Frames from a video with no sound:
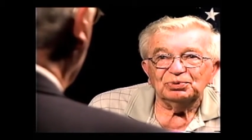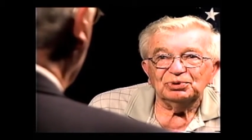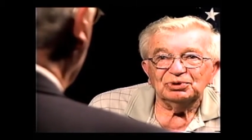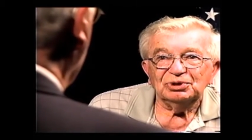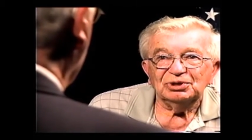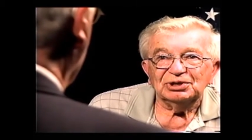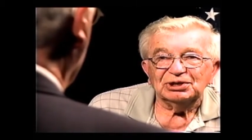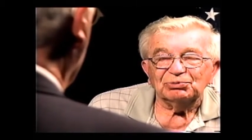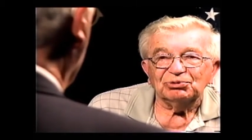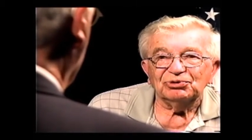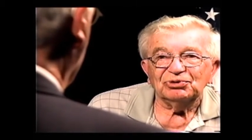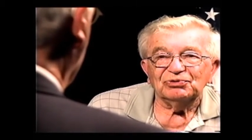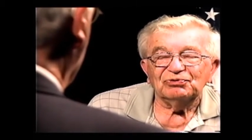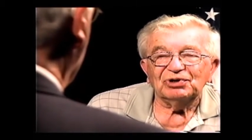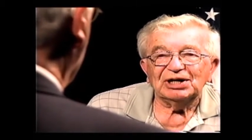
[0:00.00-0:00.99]
Mm-hmm. It was
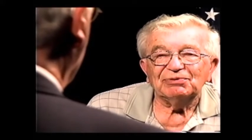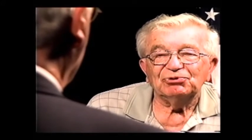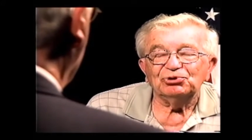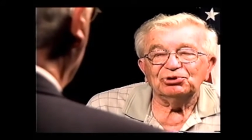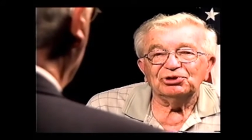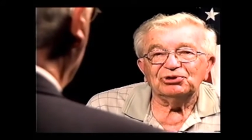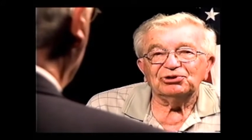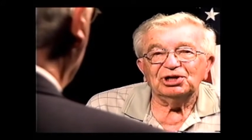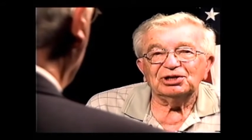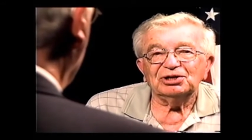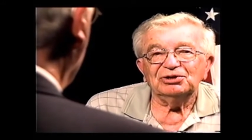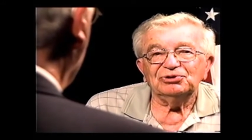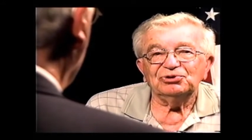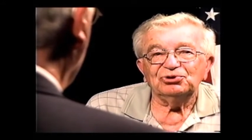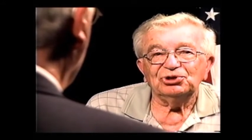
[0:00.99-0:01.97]
532nd,
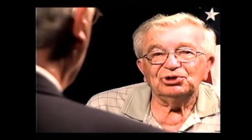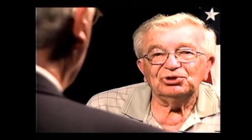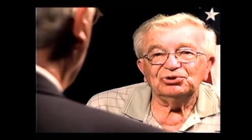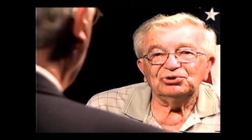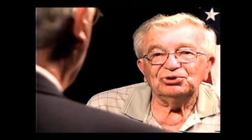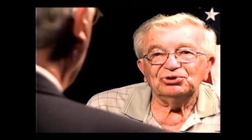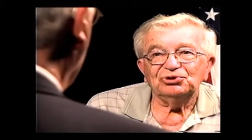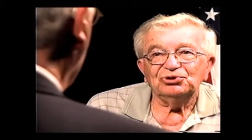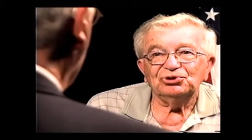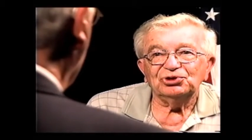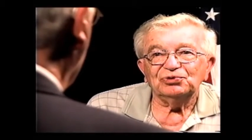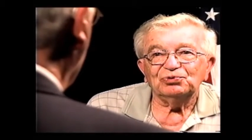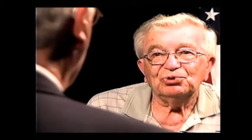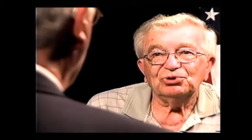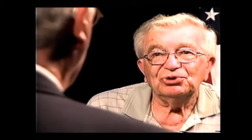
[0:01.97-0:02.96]
33rd,
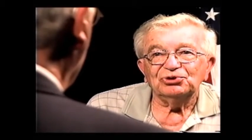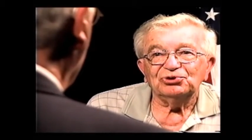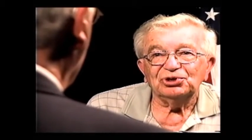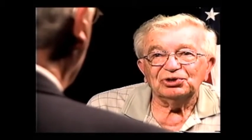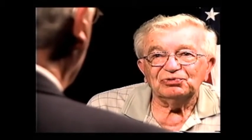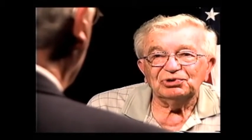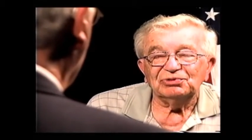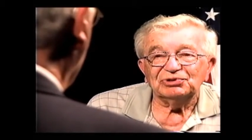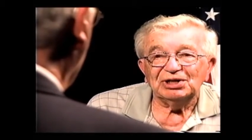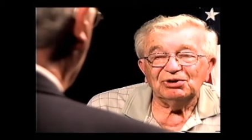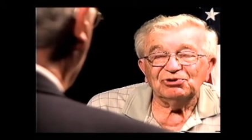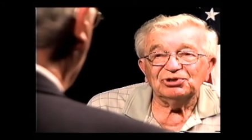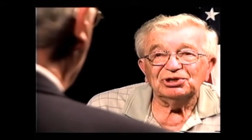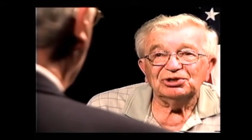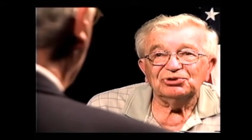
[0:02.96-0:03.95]
34th, and 35th. I was
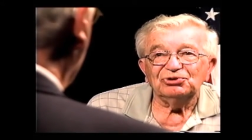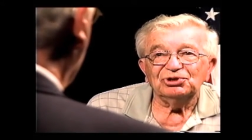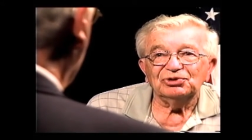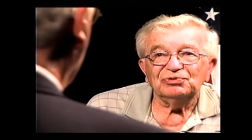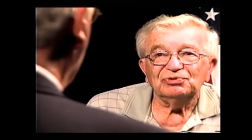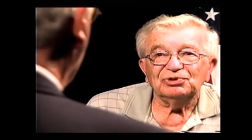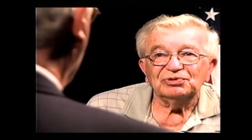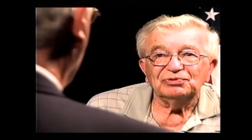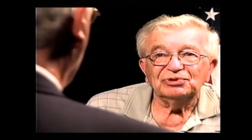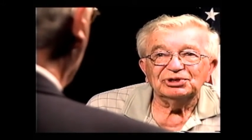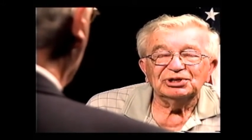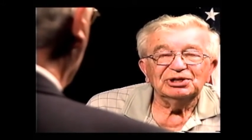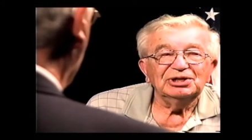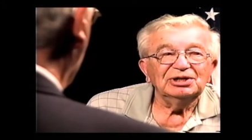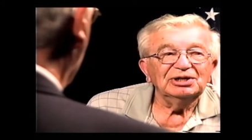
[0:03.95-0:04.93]
in the 35th.
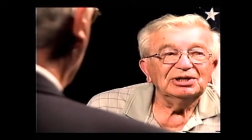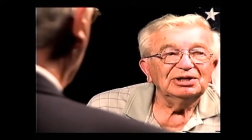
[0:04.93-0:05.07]
Mm-hmm.